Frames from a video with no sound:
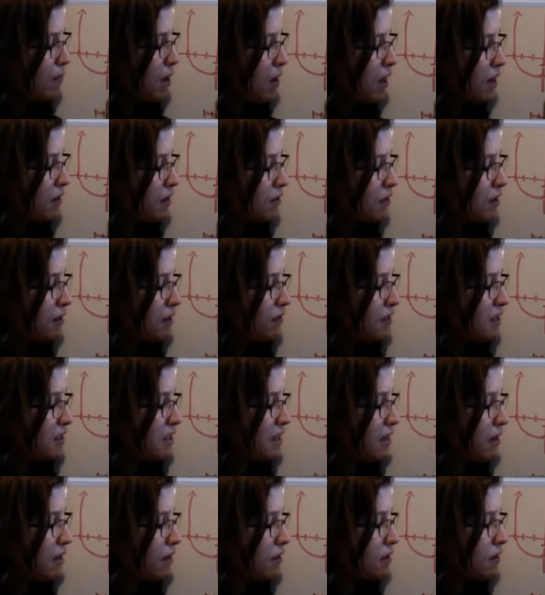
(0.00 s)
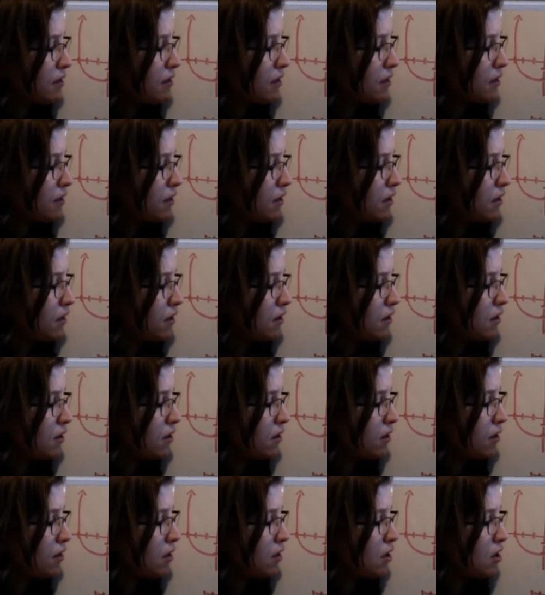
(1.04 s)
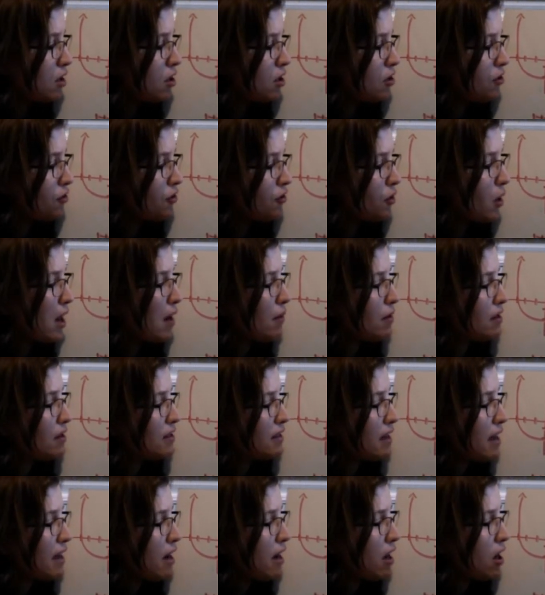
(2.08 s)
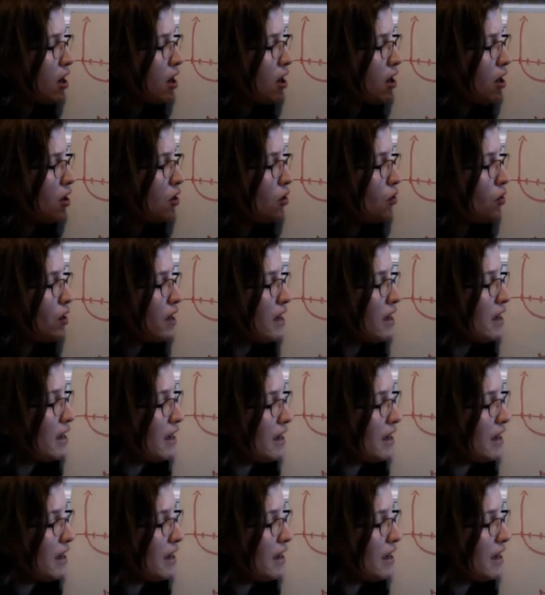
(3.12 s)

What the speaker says: +6. So I would say, oh,